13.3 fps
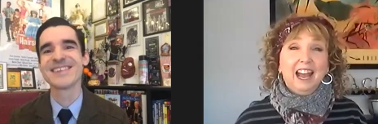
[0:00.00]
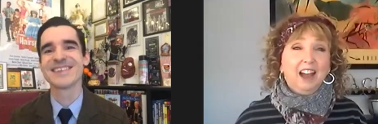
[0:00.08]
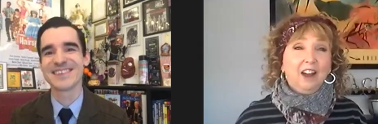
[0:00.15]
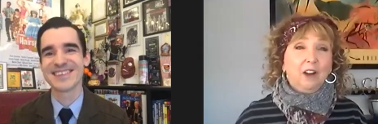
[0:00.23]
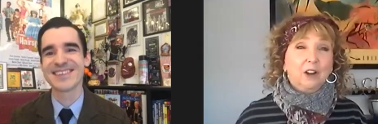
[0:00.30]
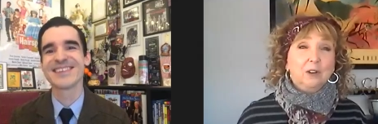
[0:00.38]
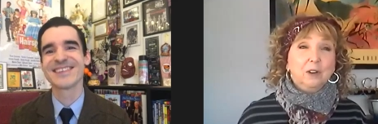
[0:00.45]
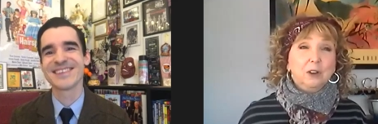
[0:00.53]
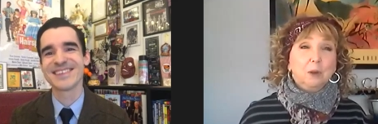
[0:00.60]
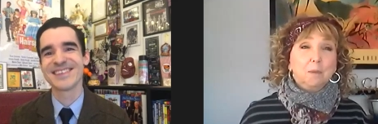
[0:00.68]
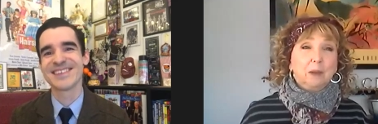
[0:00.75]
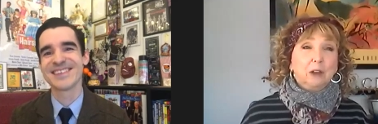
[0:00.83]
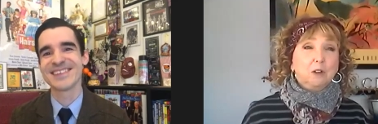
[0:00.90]
Speaker 1: Uh, are you in
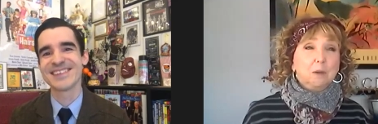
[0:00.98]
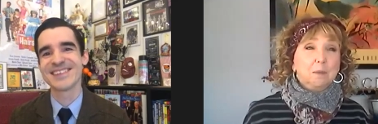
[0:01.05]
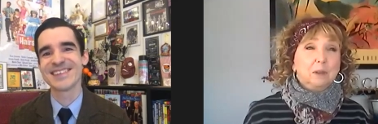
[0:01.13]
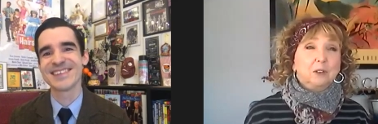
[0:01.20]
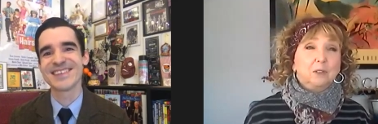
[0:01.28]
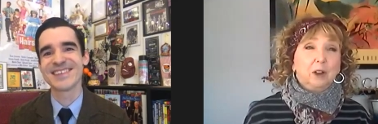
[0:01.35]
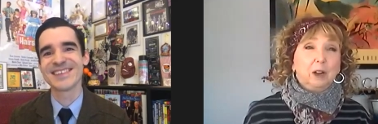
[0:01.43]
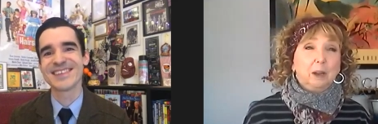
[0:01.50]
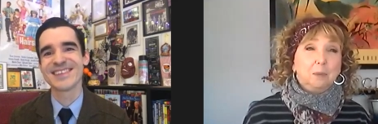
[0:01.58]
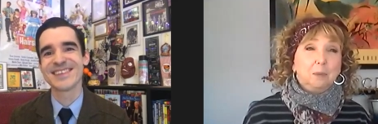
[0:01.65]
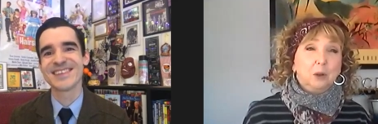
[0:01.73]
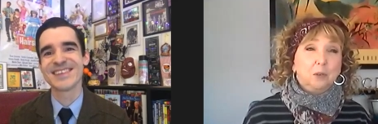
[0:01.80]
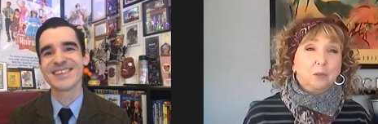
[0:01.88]
your bedroom? It's very
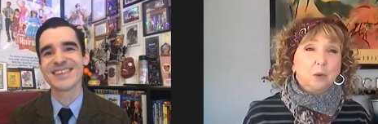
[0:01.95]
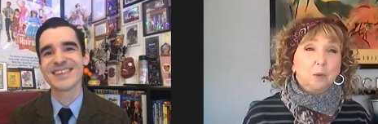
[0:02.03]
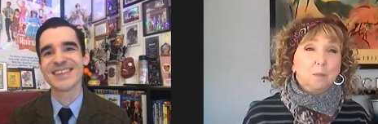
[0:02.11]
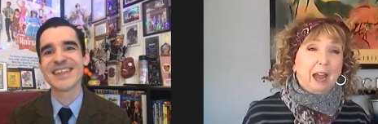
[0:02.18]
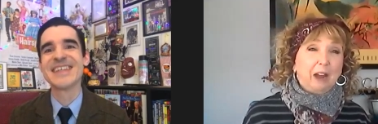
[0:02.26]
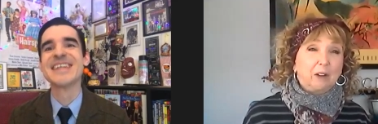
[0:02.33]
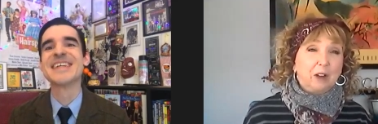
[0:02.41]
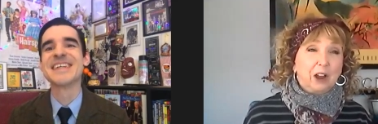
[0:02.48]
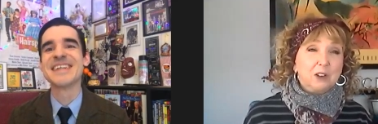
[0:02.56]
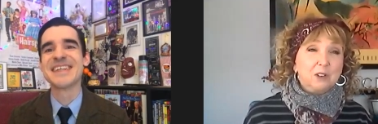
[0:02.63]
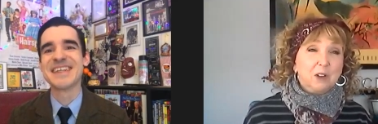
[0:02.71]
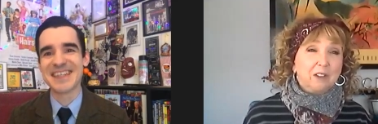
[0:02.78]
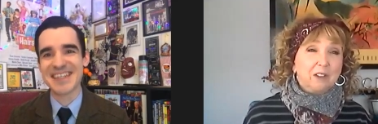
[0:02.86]
beautiful
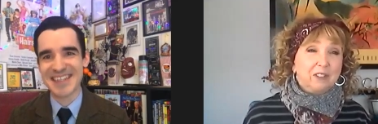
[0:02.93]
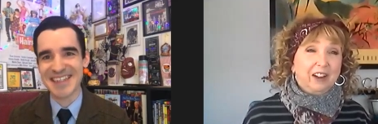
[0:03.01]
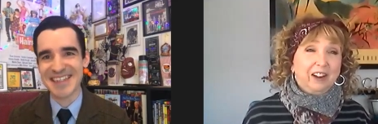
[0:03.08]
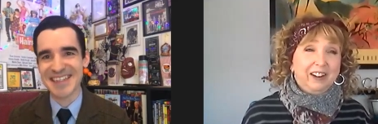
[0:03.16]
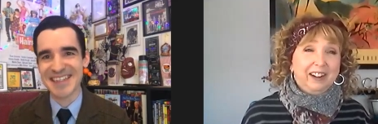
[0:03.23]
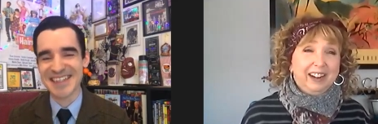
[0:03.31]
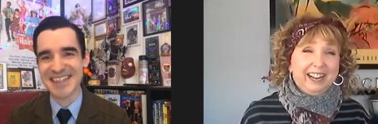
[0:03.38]
background you have there.